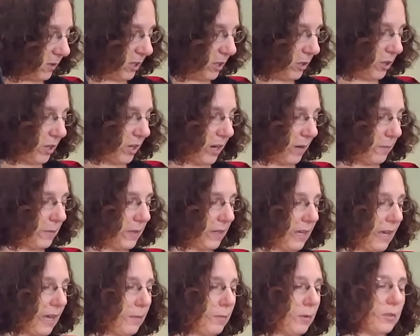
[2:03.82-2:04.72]
you hook up the
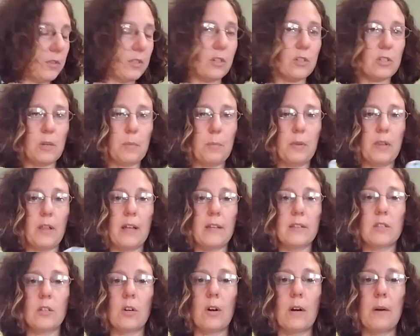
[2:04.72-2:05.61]
cables there's a
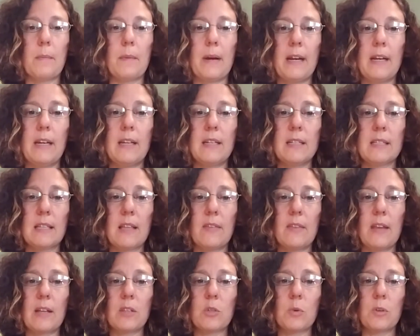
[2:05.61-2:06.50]
plus or a minus, and
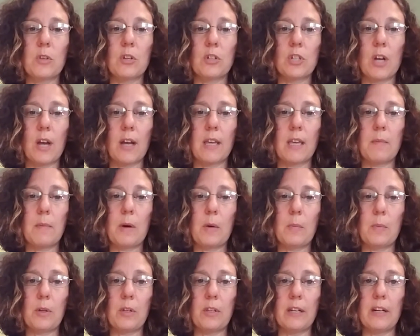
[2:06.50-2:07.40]
that's what they're talking
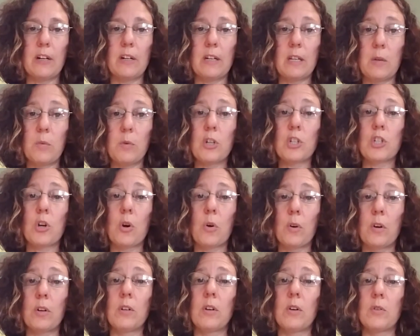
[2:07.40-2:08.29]
about, polarity, which
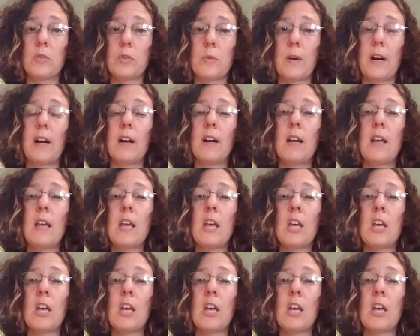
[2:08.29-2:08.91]
cord goes where.